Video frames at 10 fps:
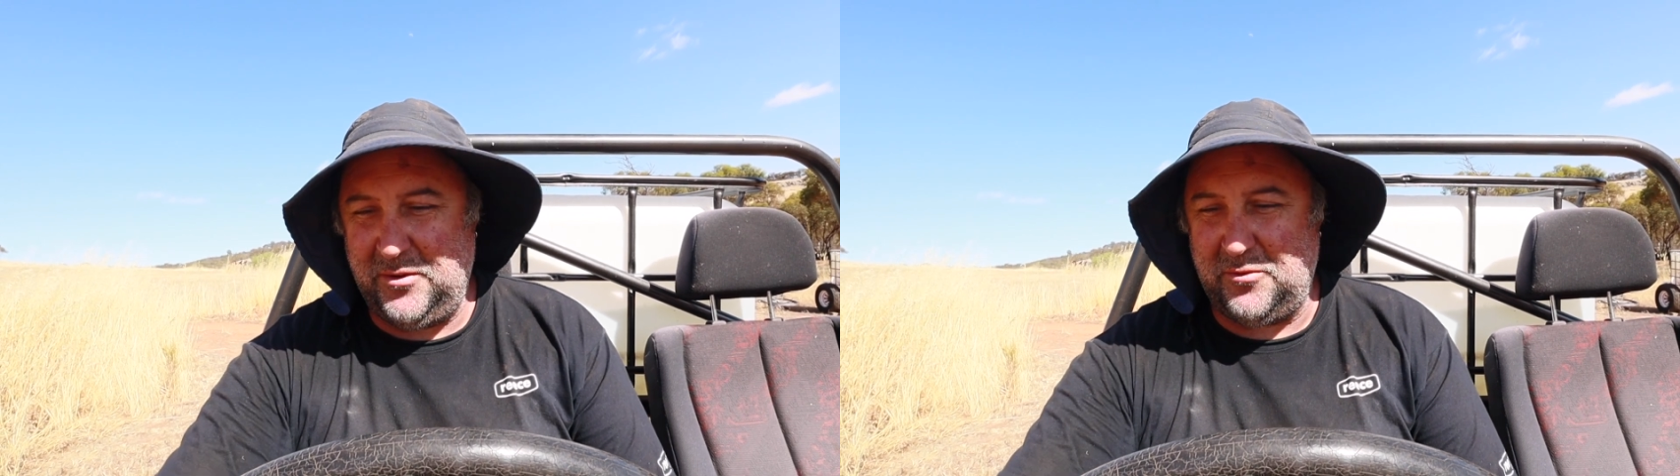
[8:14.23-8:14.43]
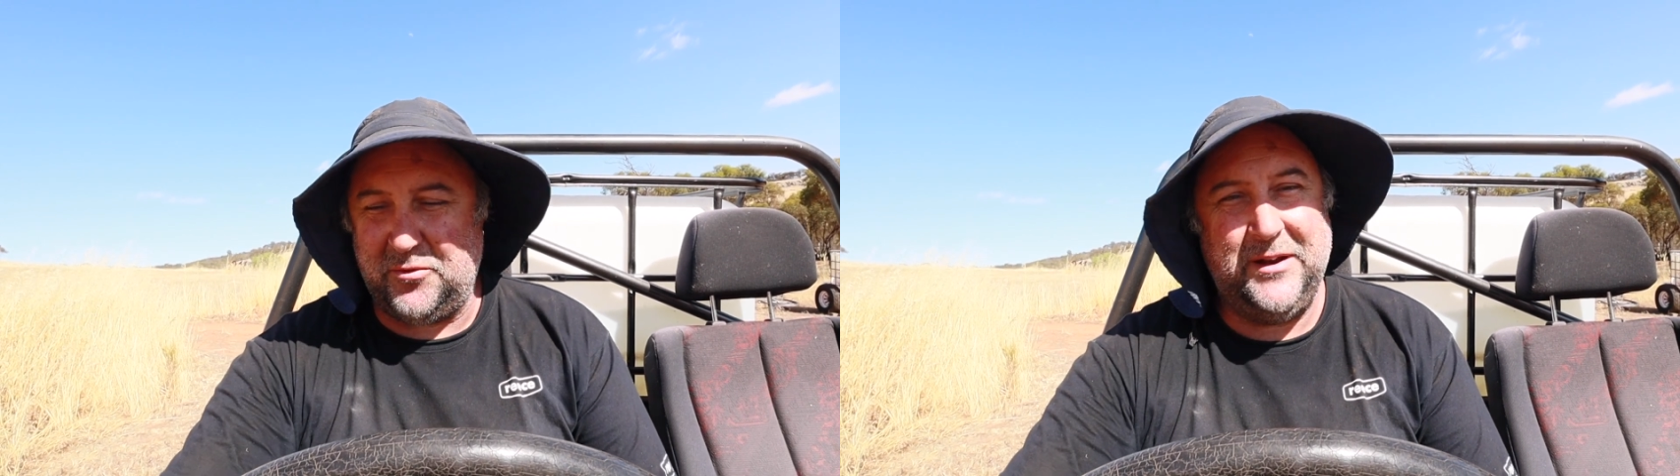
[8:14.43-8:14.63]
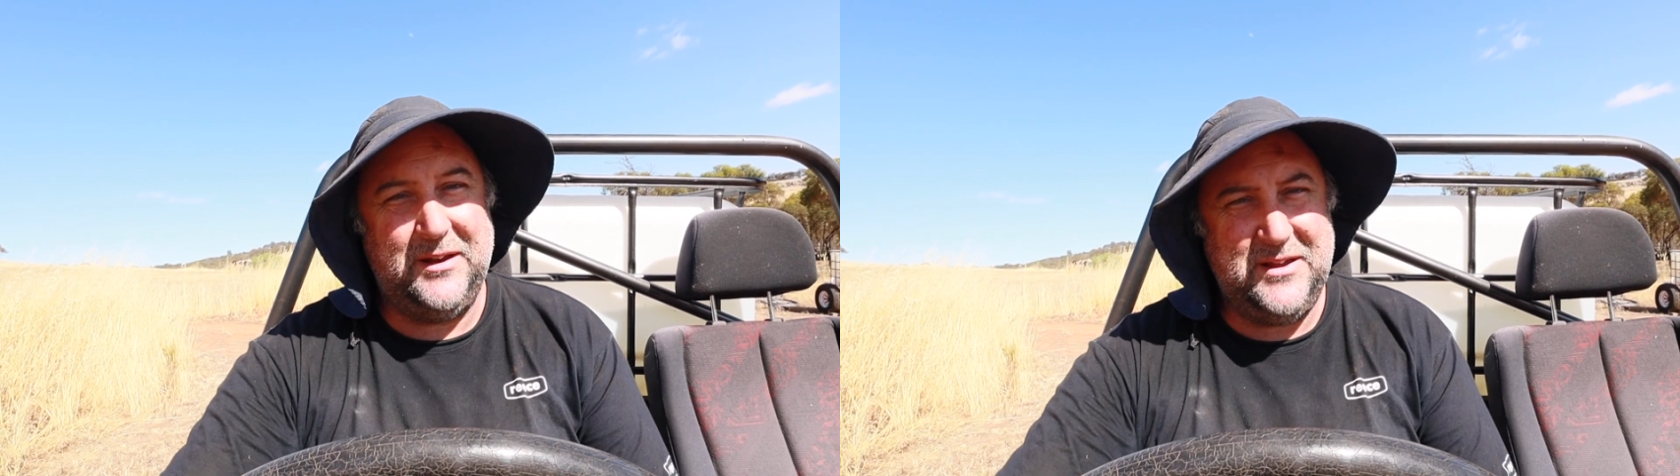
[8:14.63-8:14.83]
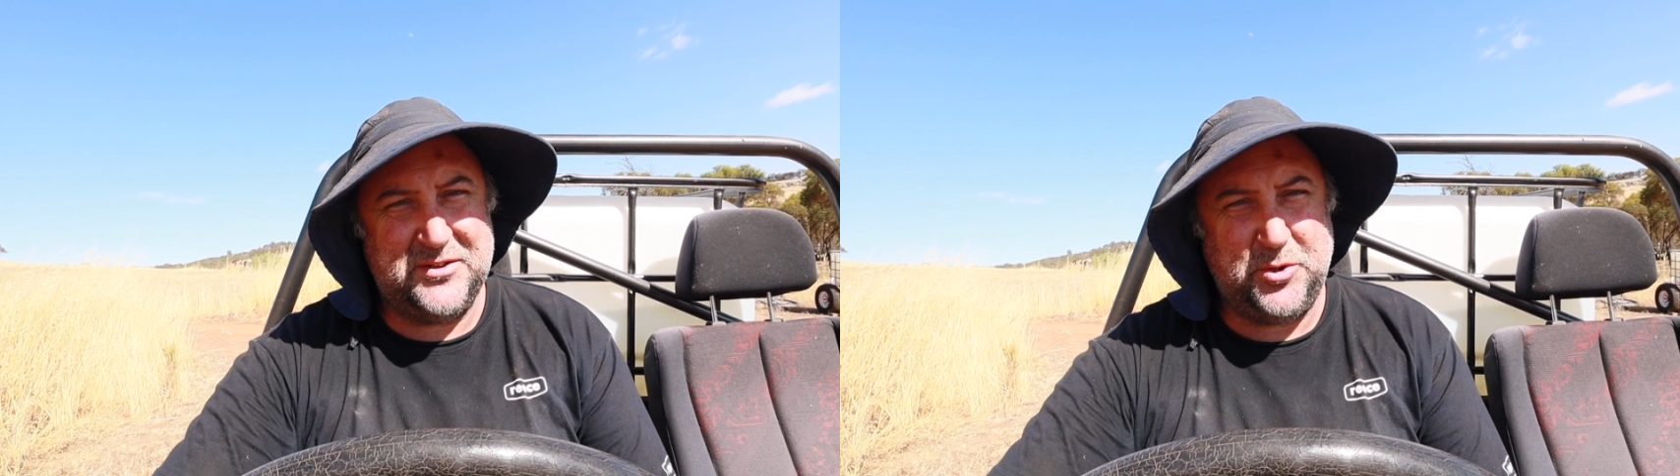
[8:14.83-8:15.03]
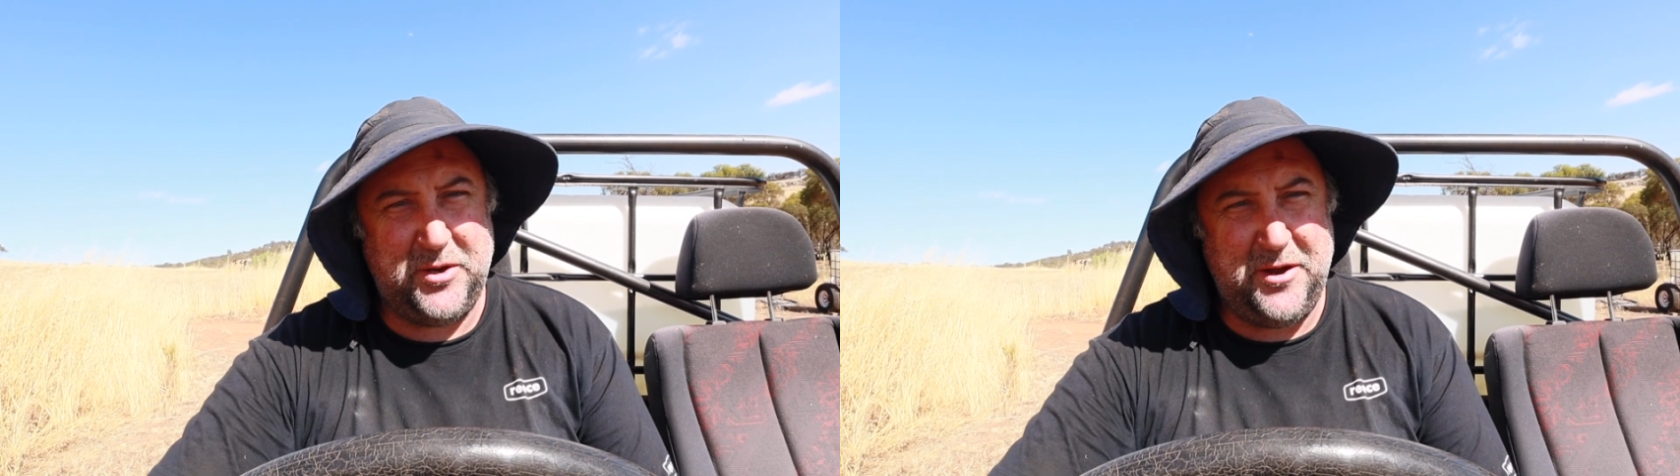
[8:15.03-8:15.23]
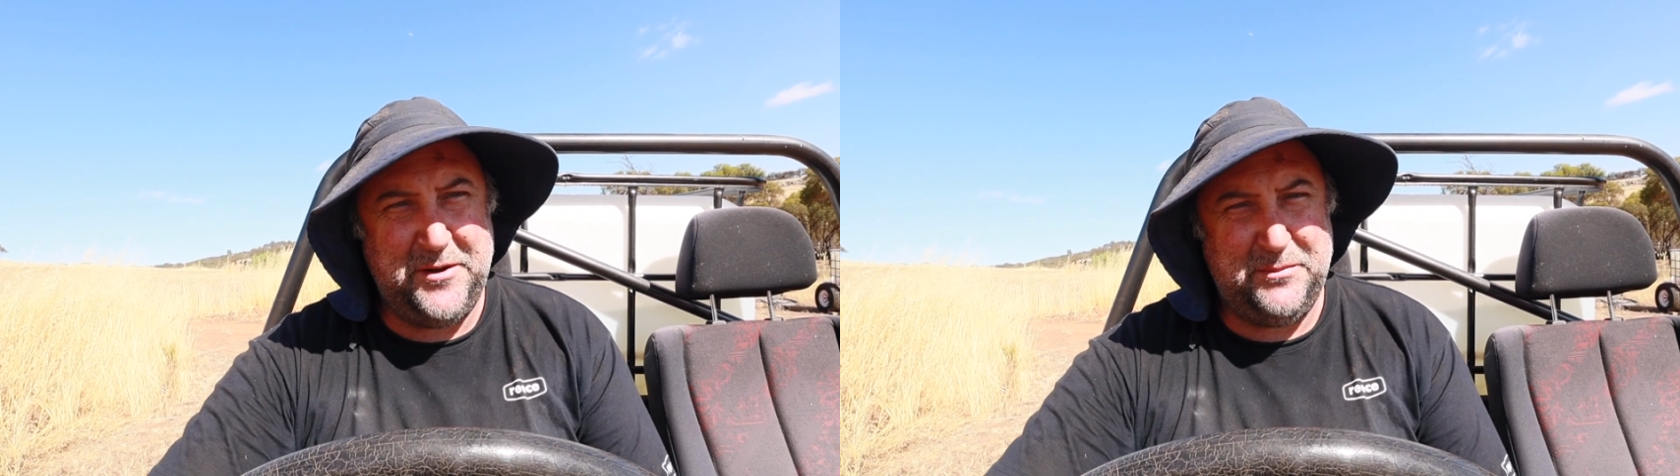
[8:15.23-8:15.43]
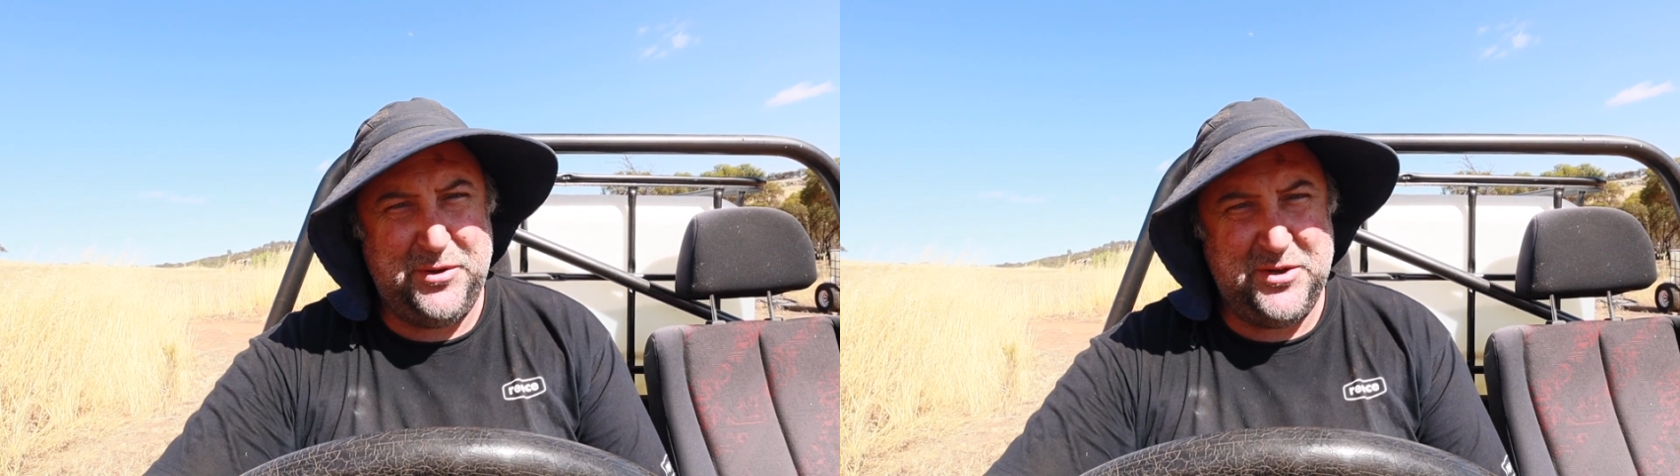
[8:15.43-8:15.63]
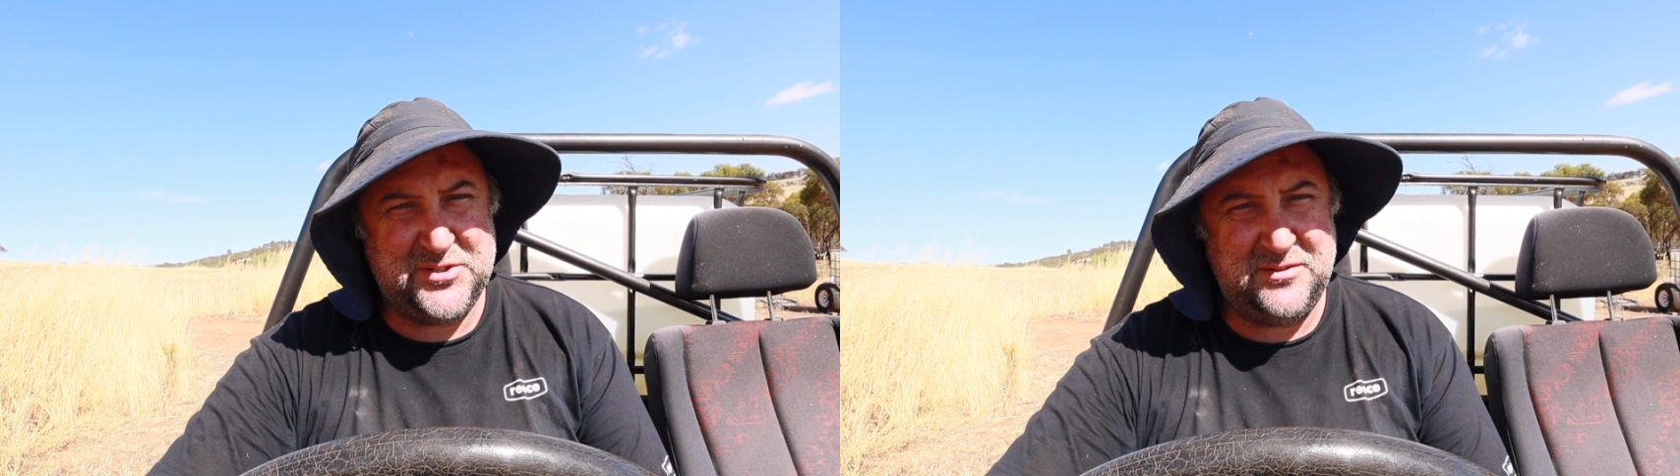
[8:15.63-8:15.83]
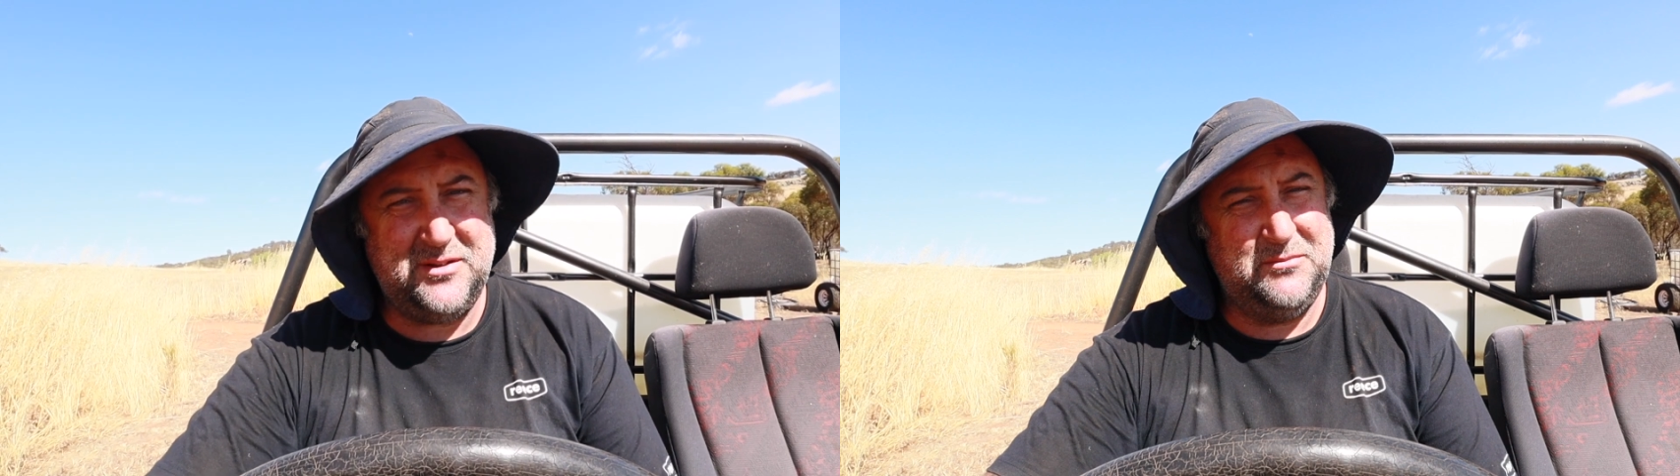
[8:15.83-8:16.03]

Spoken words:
not really a Toyota person,